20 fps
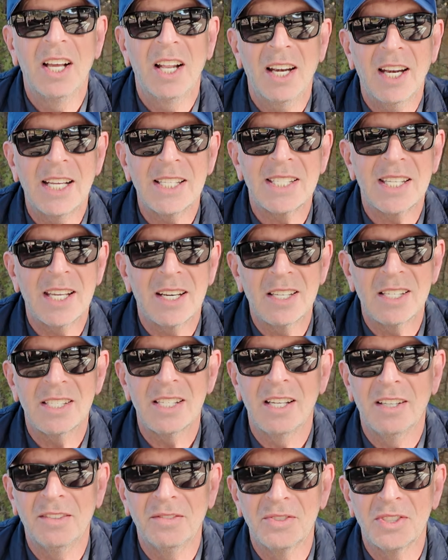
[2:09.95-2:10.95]
let's get
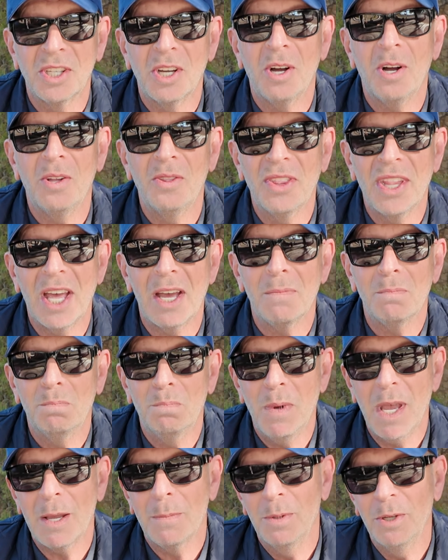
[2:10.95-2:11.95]
ourselves on that
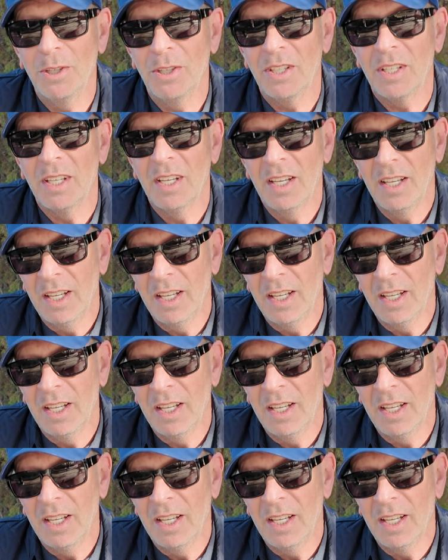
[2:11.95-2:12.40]
big bird.